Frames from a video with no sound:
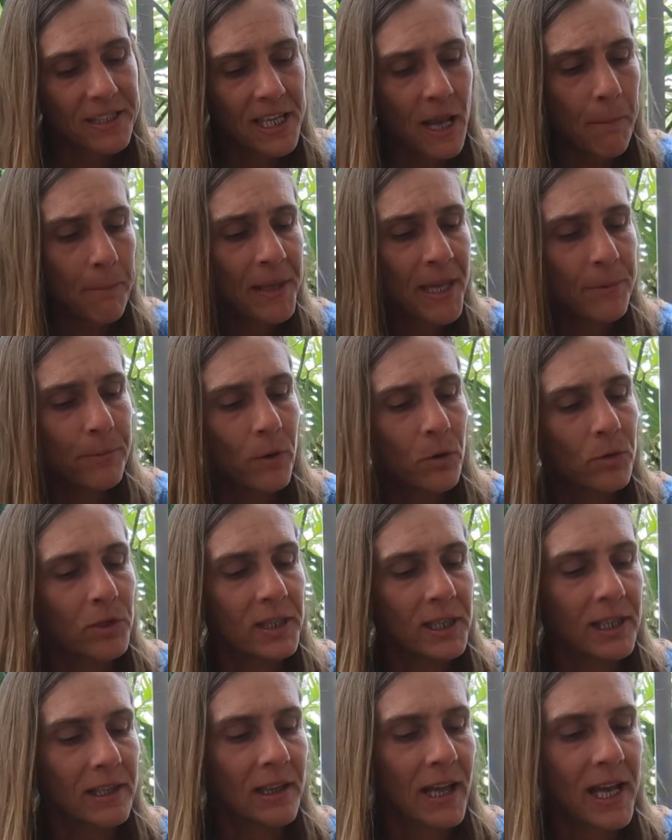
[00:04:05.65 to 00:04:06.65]
some people
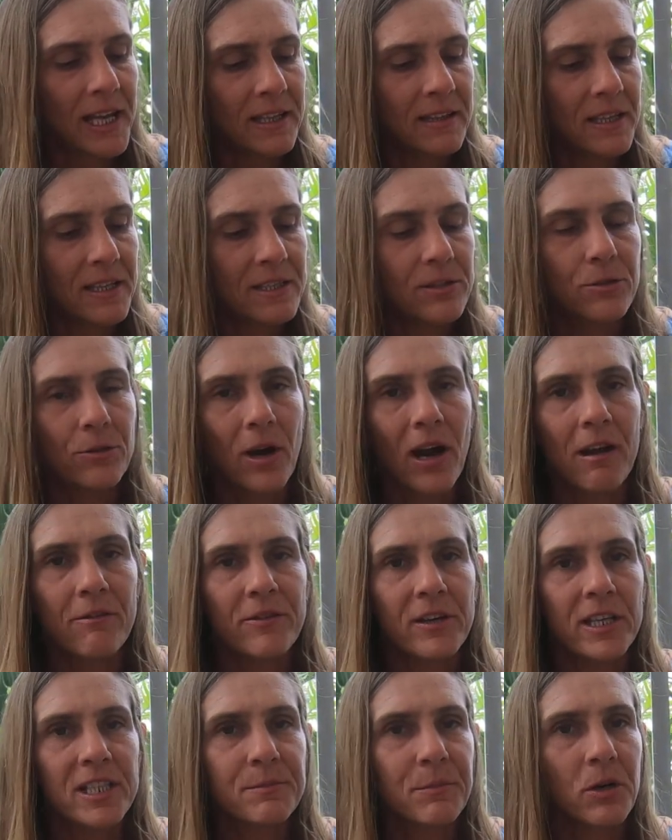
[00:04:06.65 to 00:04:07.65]
really like this
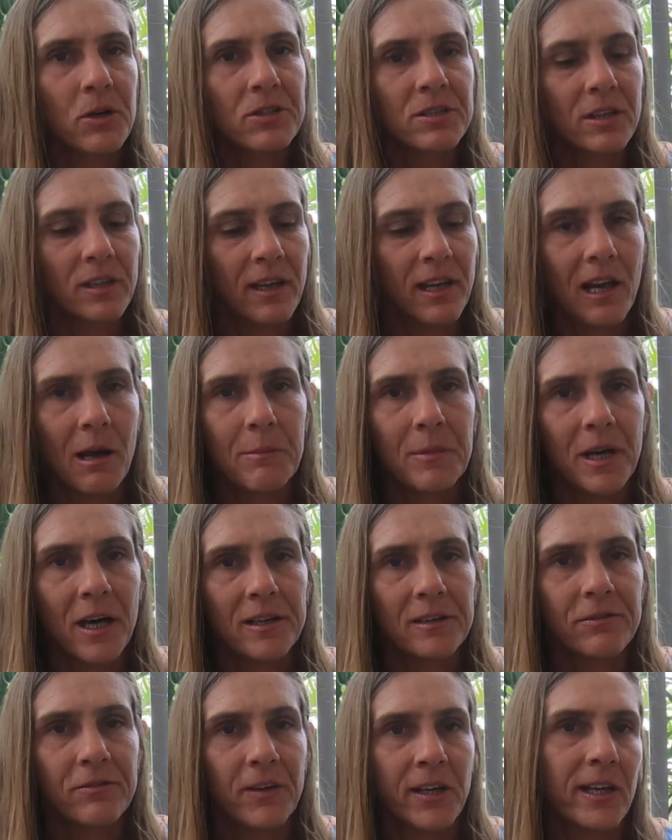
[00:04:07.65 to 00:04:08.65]
graphics. Personally, I'm
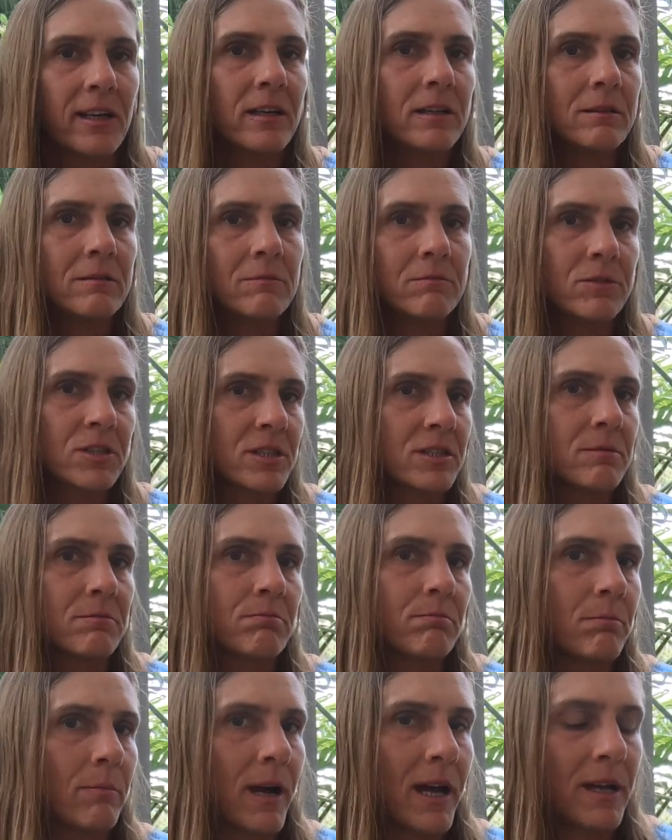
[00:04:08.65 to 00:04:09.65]
not a fan. Just
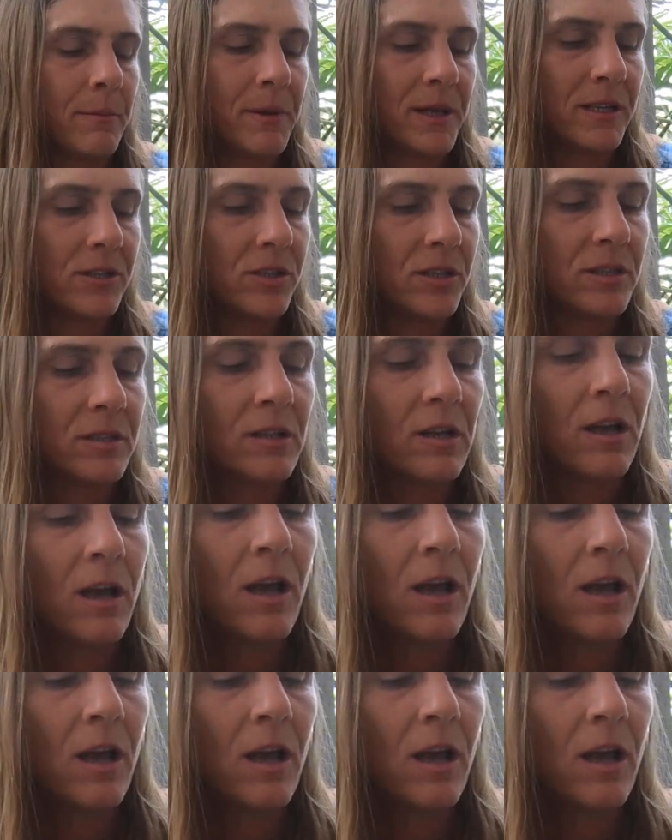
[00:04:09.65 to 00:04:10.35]
my opinion.